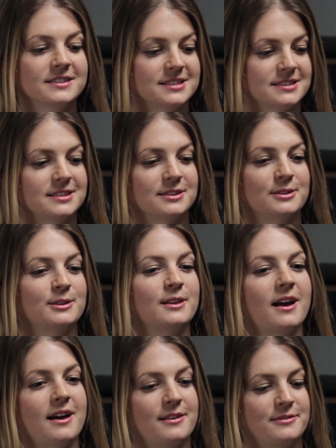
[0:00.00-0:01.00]
the
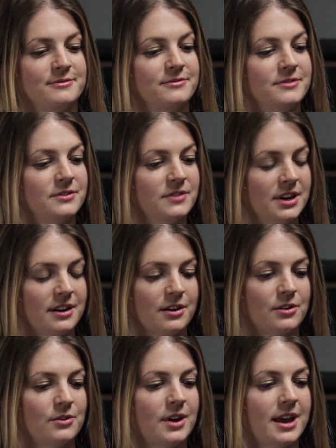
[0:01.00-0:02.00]
still of the
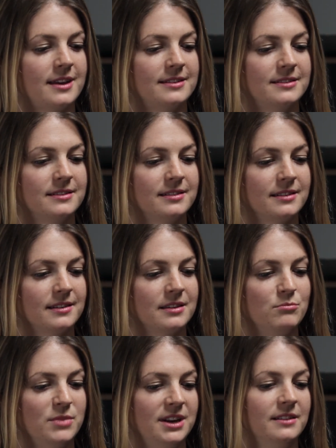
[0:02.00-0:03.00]
video, and
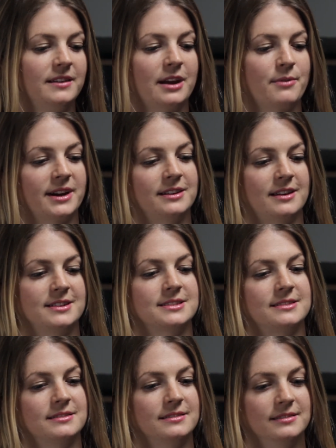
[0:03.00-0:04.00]
immediately I
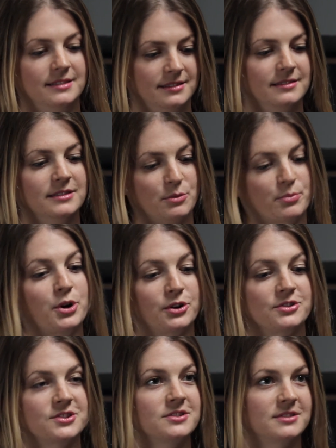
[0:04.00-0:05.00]
recognized the
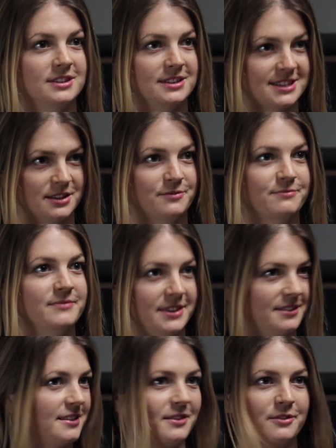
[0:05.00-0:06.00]
purse that's
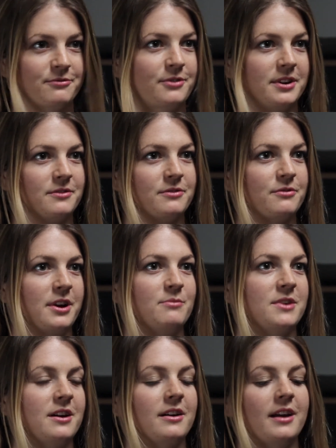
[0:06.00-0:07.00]
in the front of the
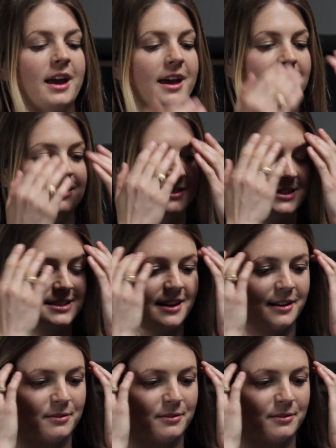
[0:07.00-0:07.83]
frame there. And